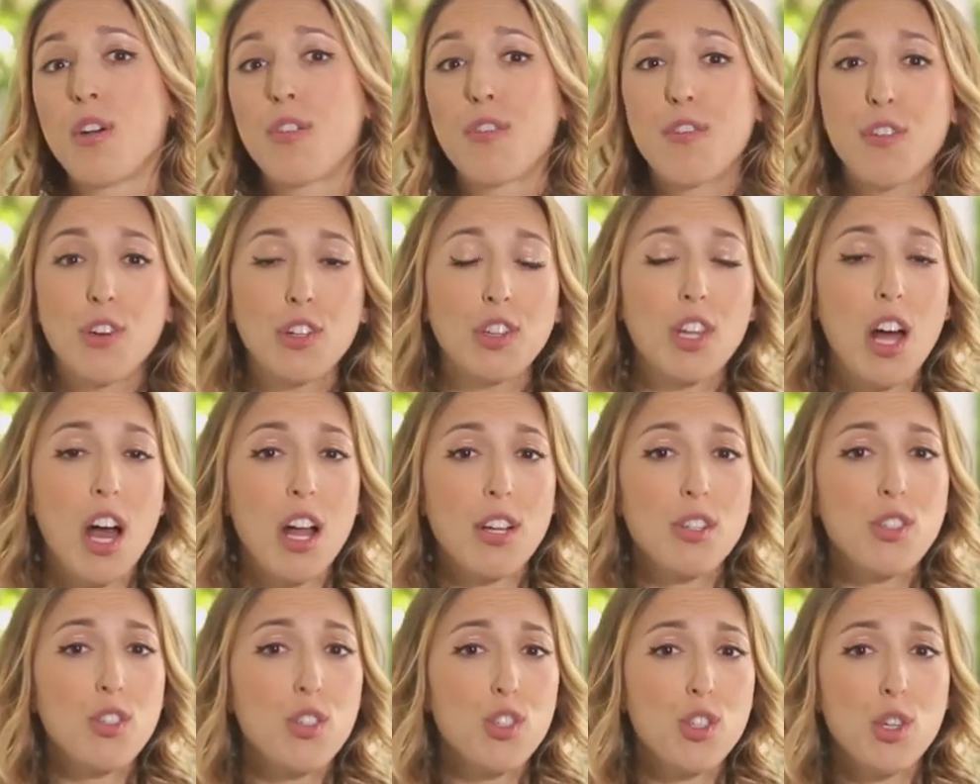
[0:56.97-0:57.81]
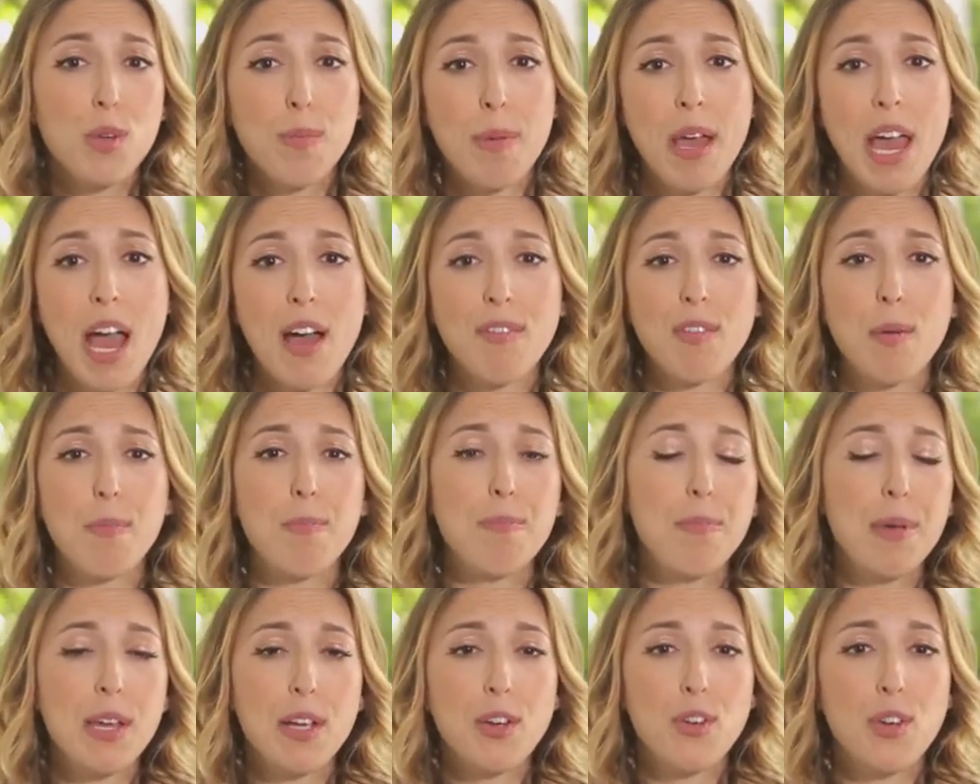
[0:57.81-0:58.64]
For lunch, you may have a
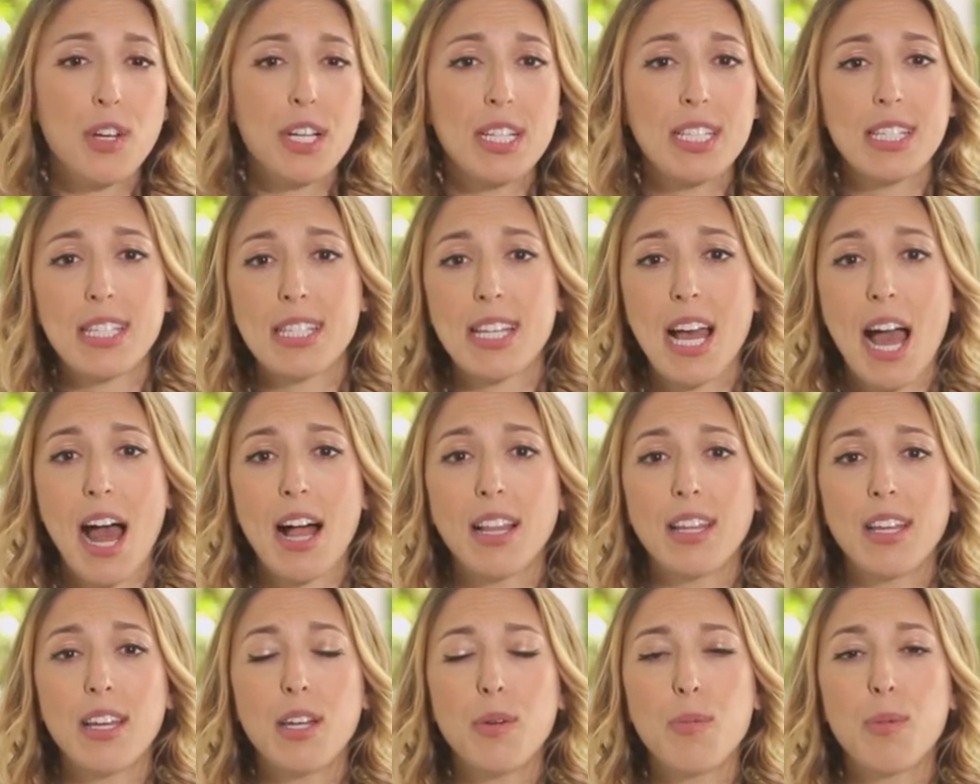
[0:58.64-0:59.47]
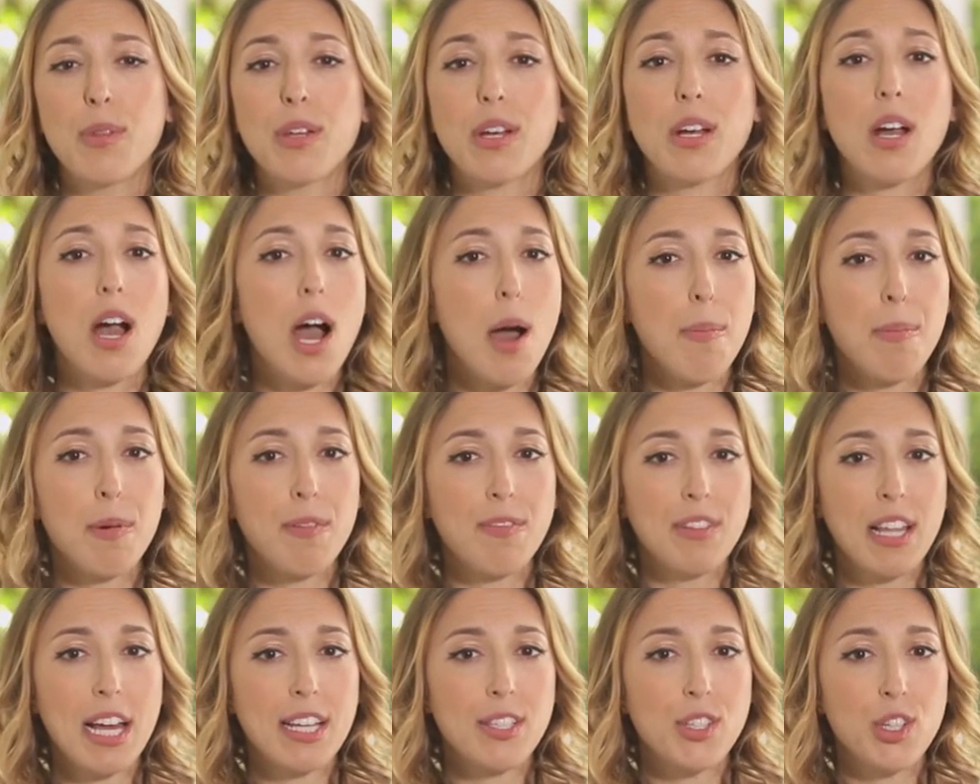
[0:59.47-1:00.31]
big green salad with a cup
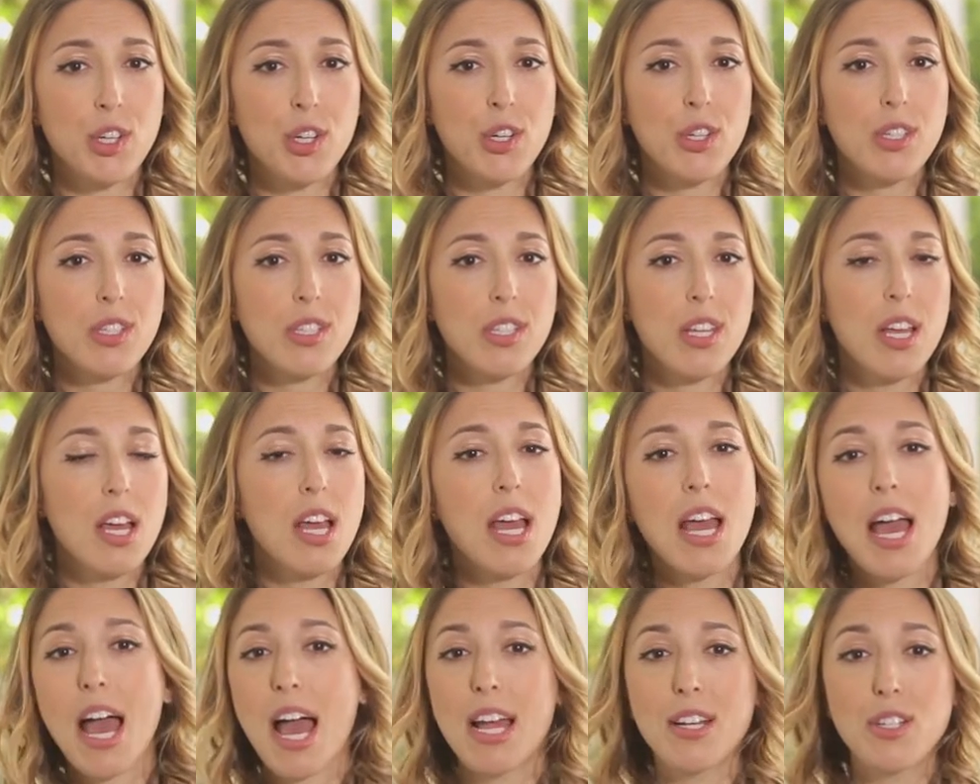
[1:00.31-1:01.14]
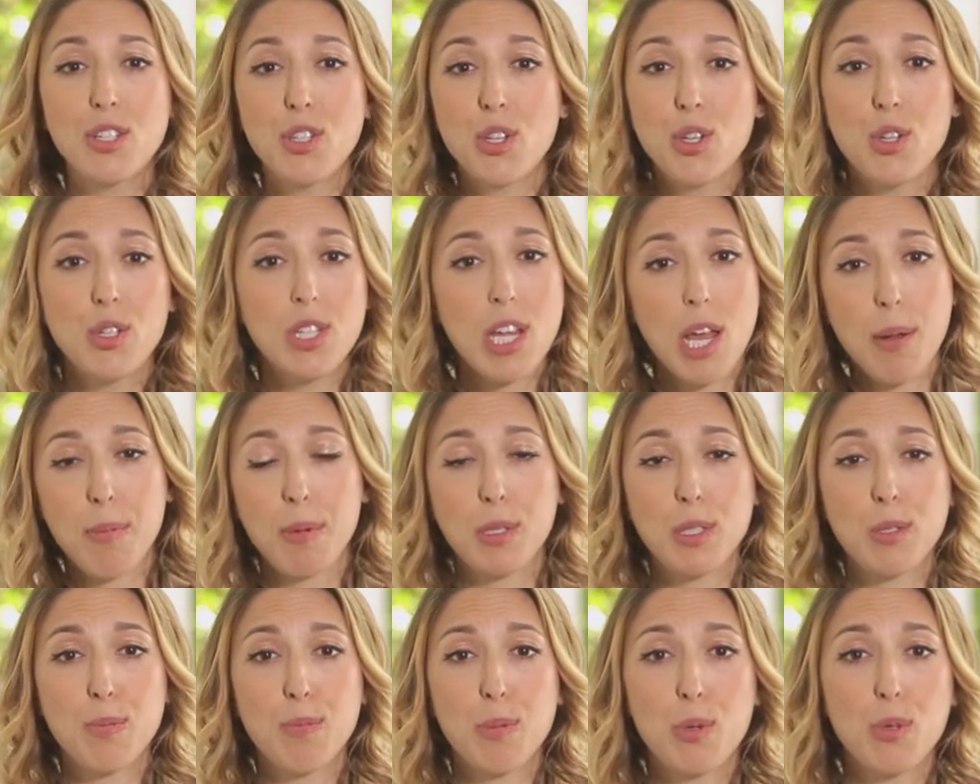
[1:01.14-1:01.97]
of lentils and two
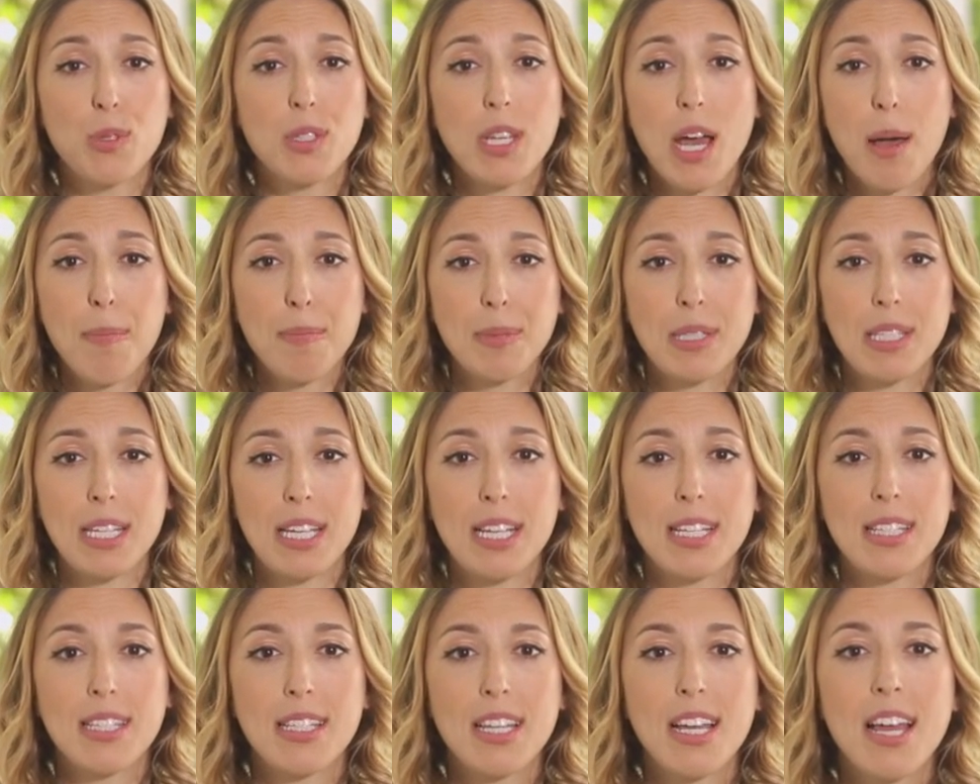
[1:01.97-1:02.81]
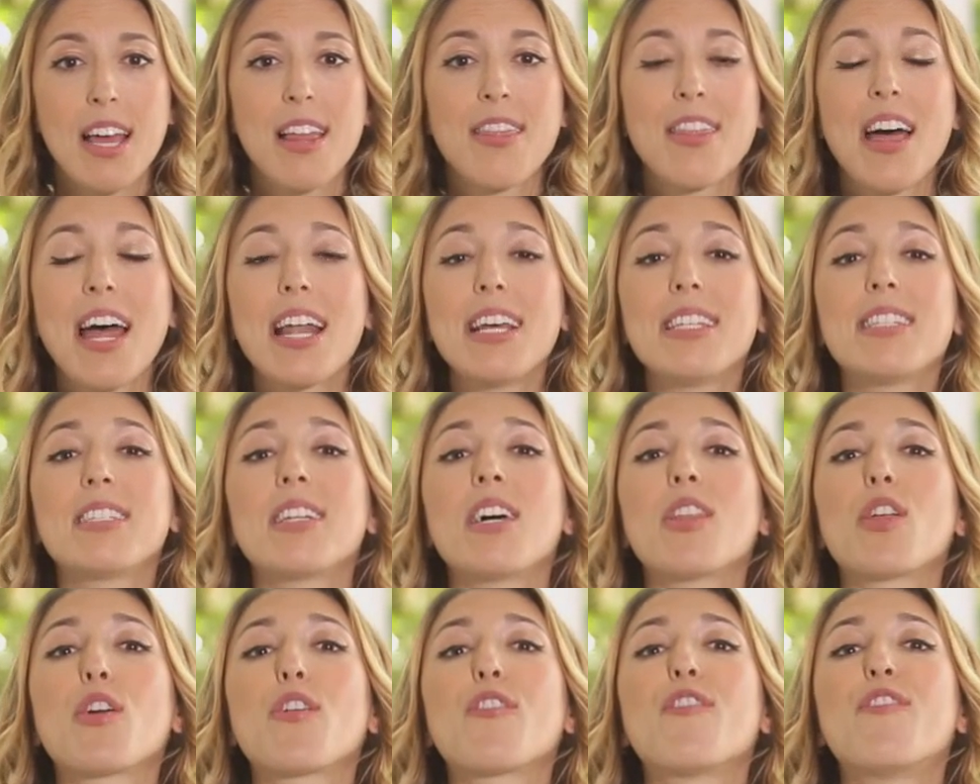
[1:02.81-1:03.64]
tablespoons hemp seeds. That is another